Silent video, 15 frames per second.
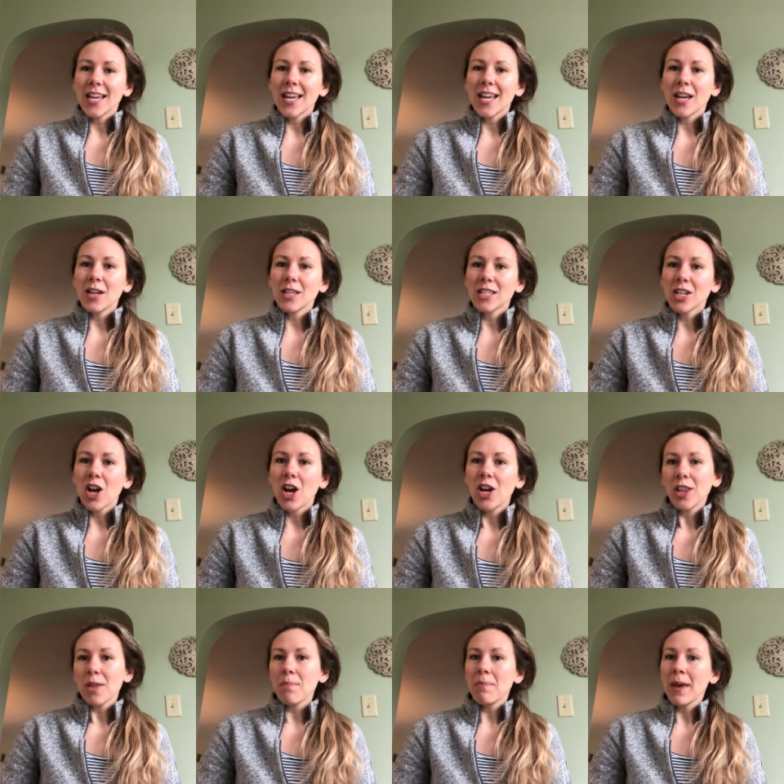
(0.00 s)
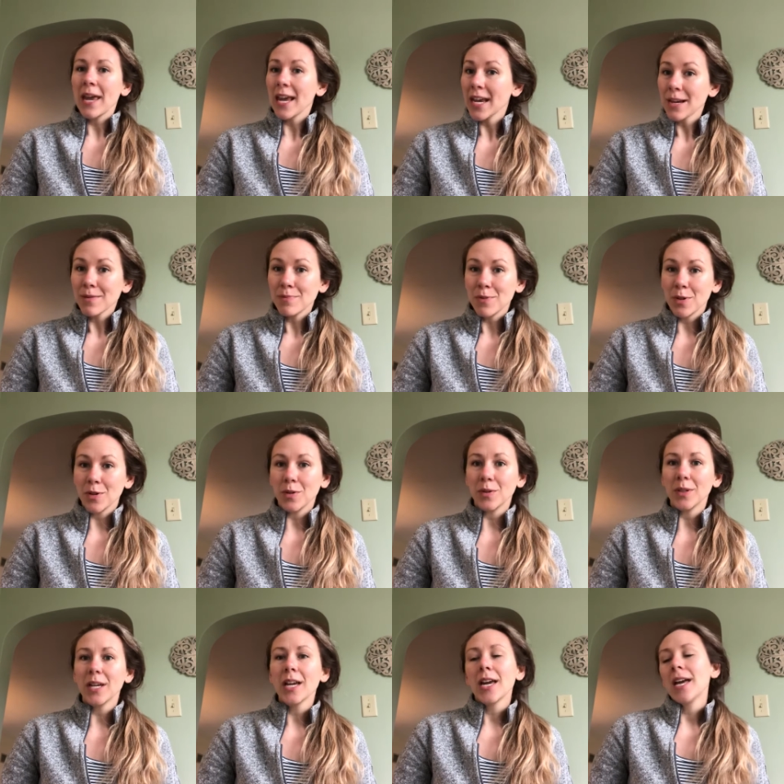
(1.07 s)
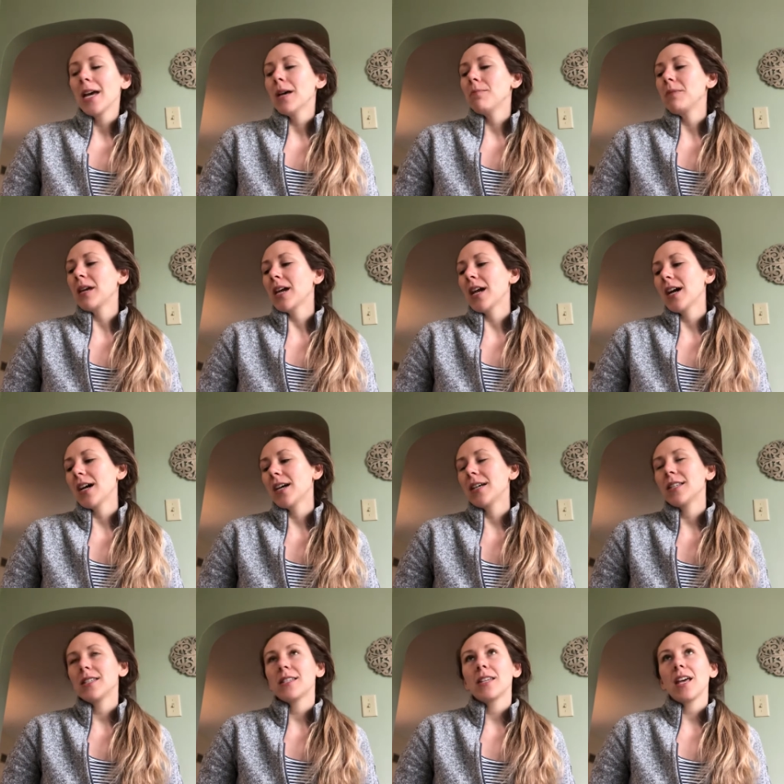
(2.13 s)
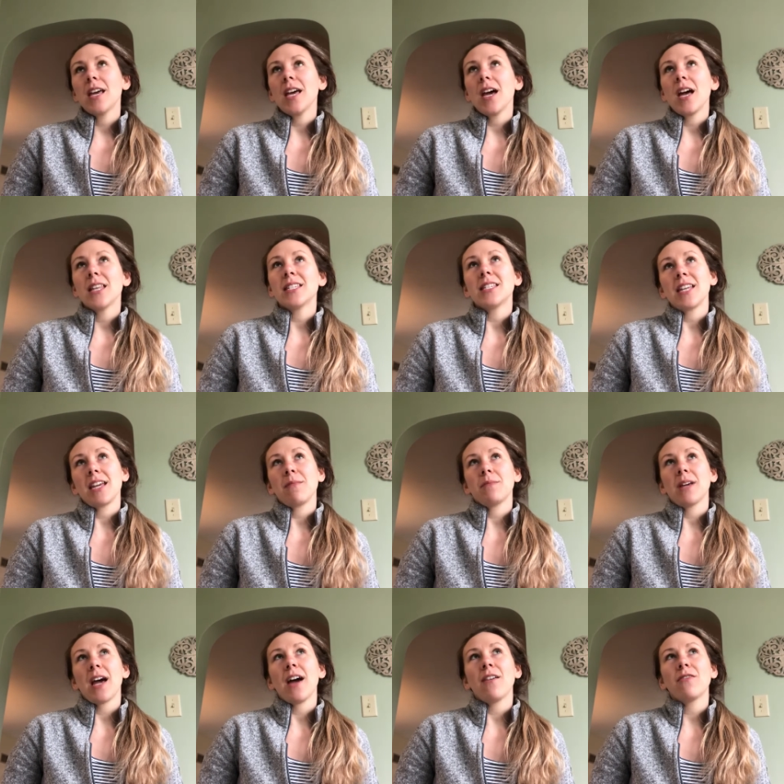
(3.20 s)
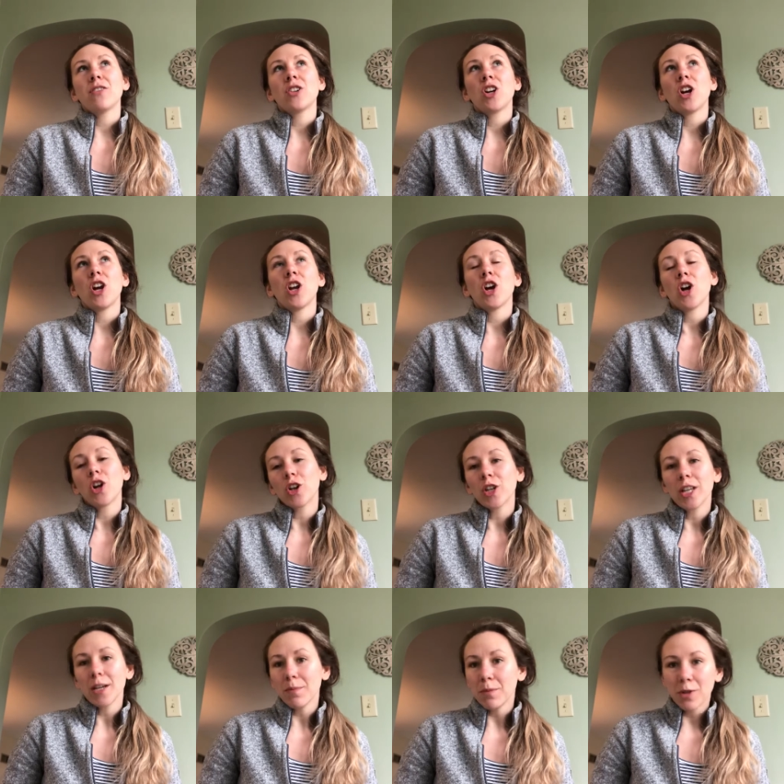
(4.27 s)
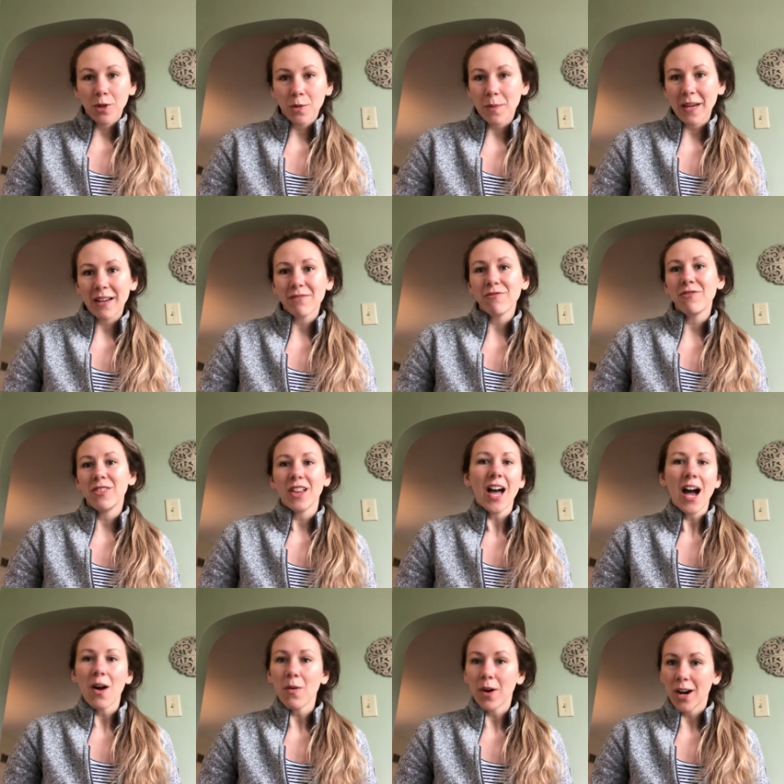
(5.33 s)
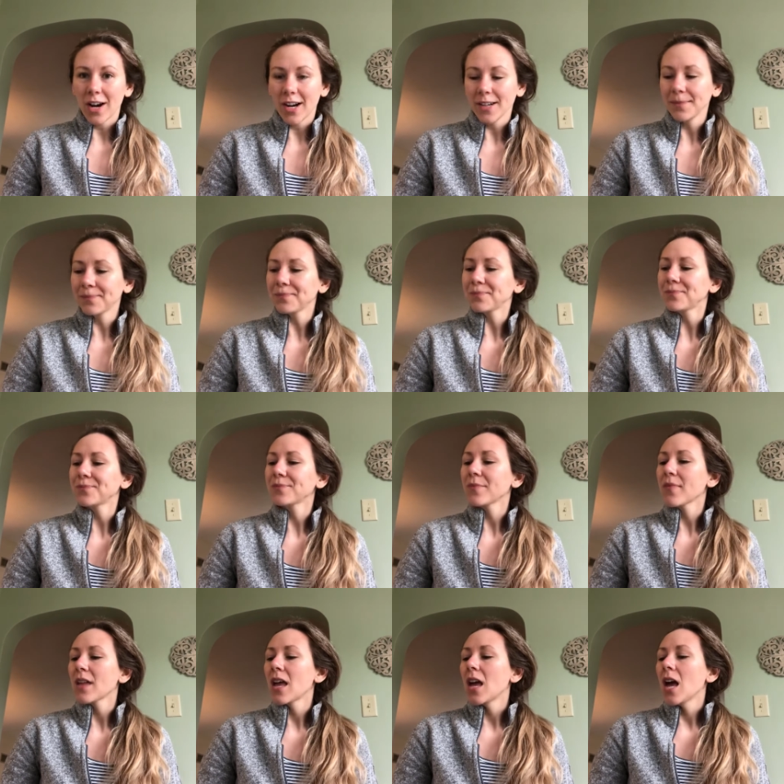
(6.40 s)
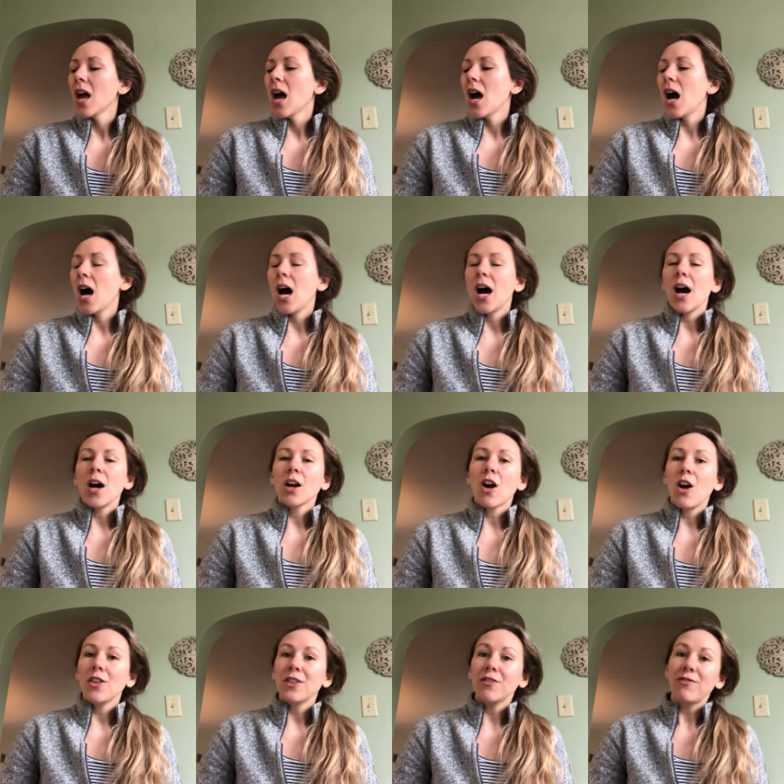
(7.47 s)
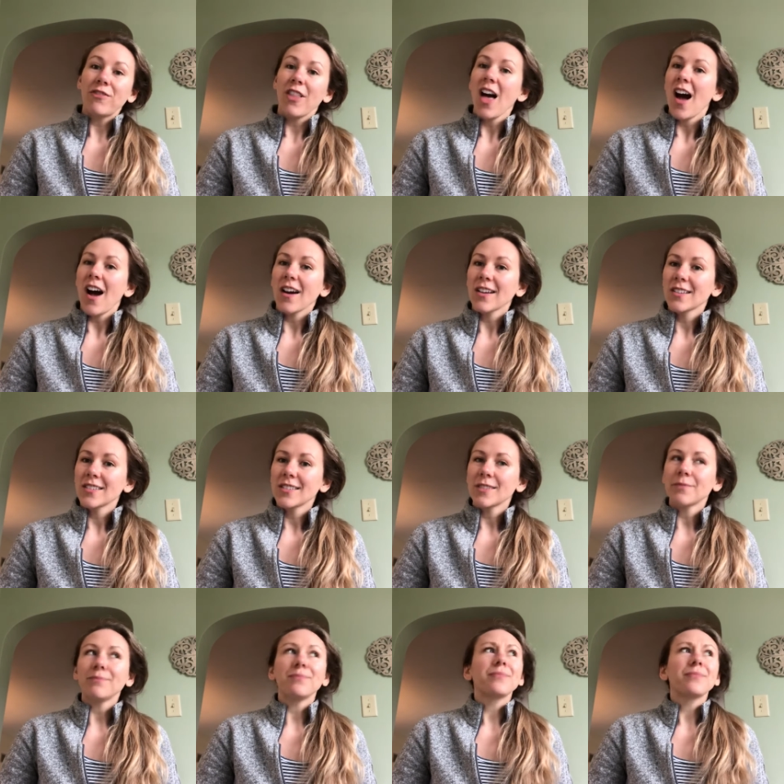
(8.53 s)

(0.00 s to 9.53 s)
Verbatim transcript: it's called the pink moon because it's named after an early blooming flower uh, called the phlox.